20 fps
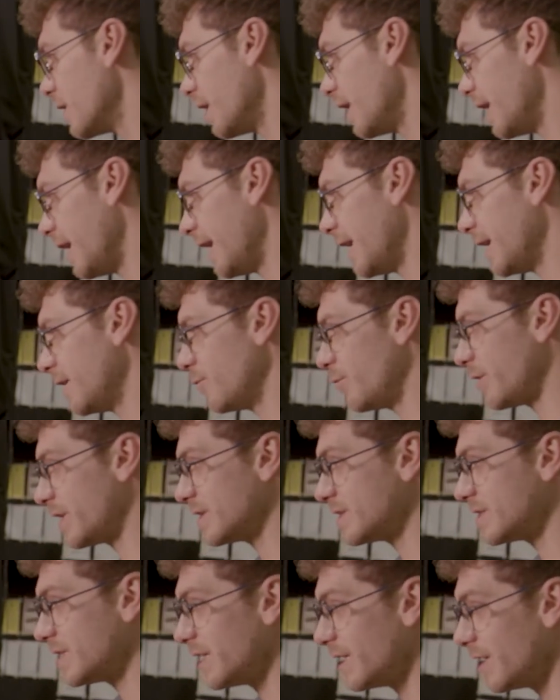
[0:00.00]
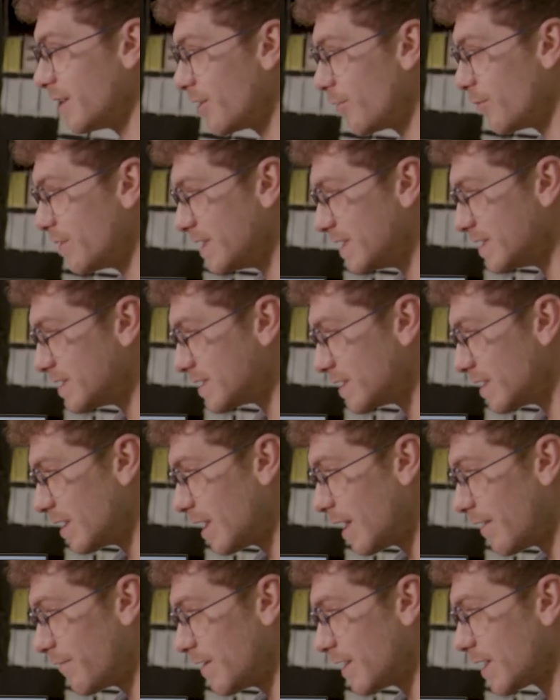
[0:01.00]
And we can see here with these
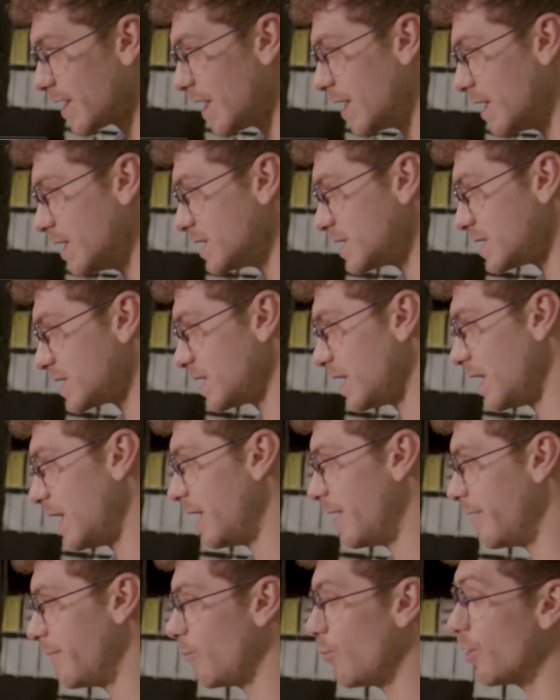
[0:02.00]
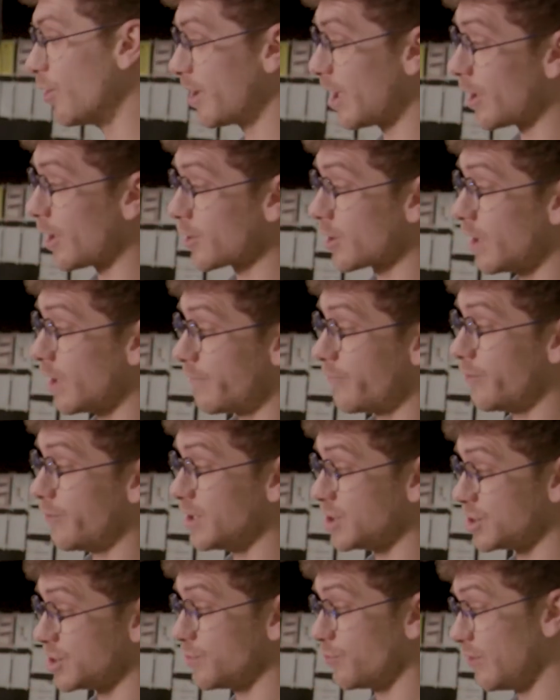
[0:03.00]
lovely colors what our
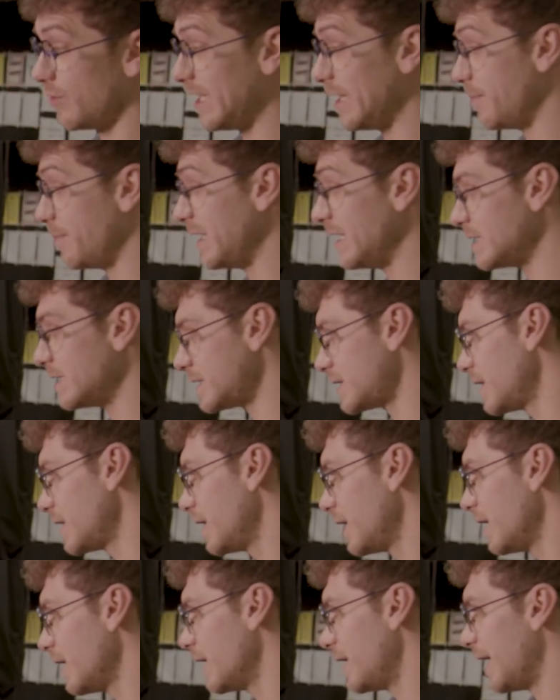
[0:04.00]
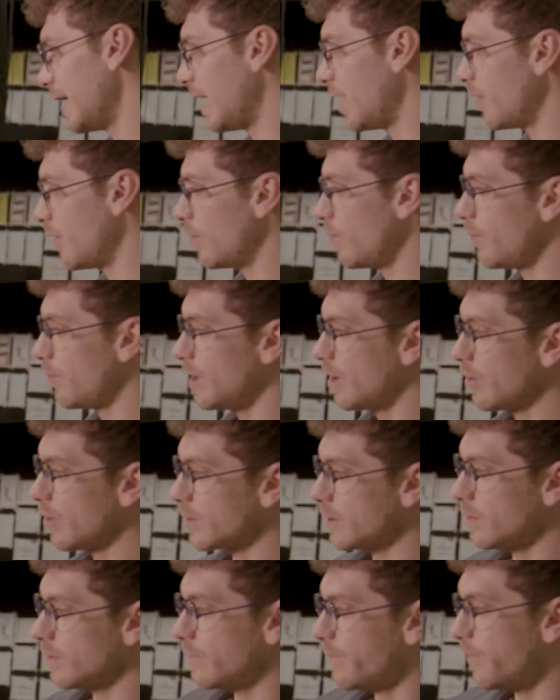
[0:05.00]
coverage really means. Now we are
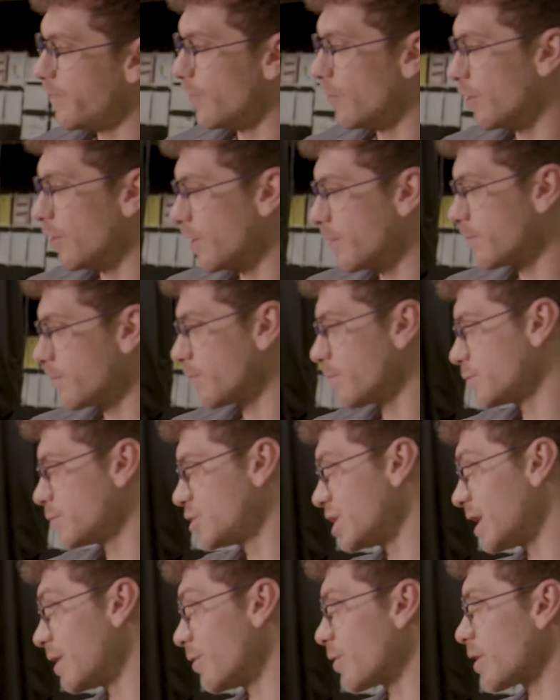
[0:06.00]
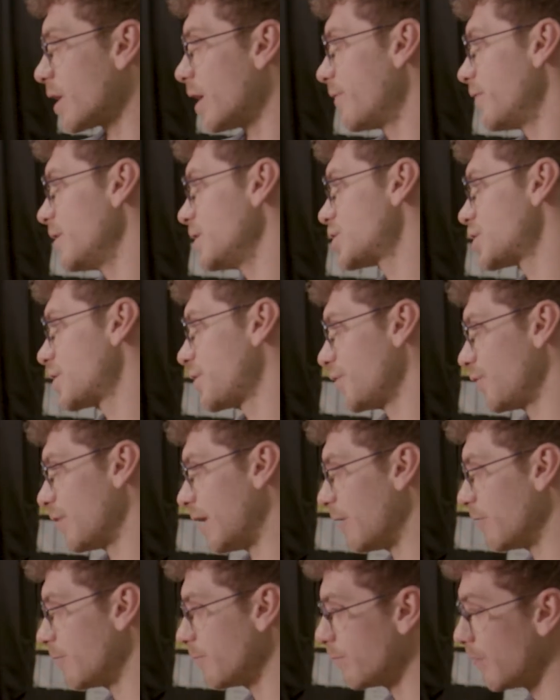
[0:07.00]
looking for general coverage
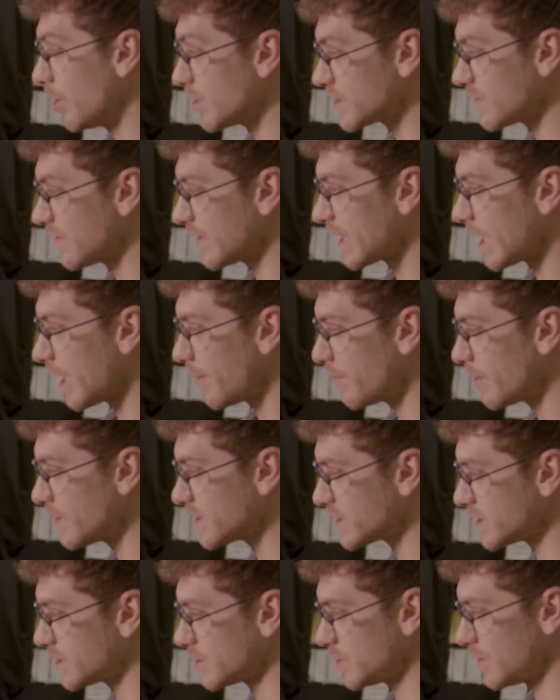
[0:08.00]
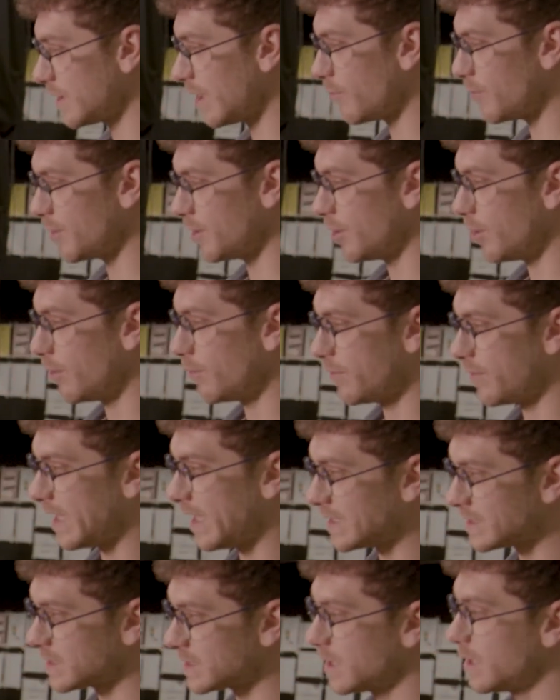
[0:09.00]
throughout most of the cameras so that we know
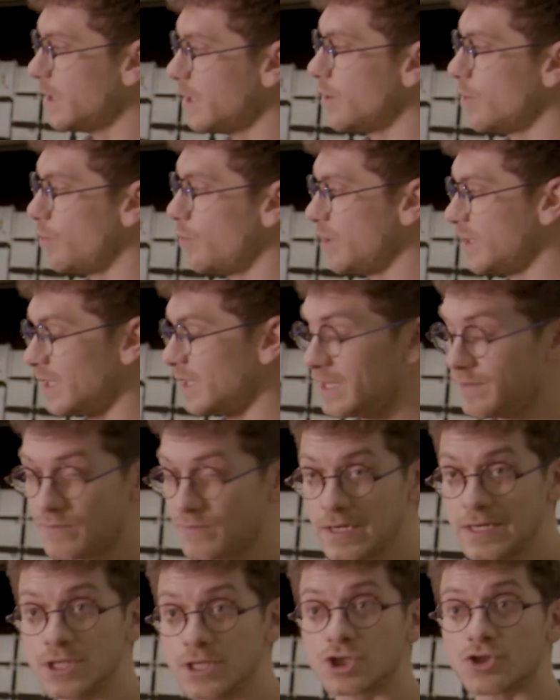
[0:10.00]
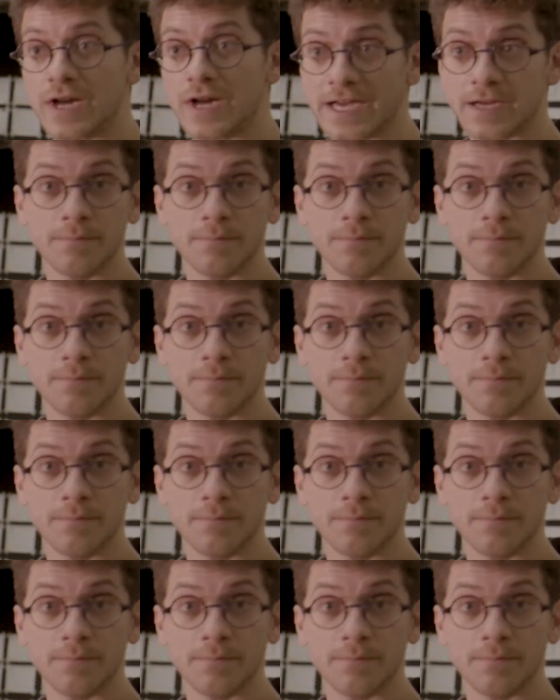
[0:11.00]
that we can evenly track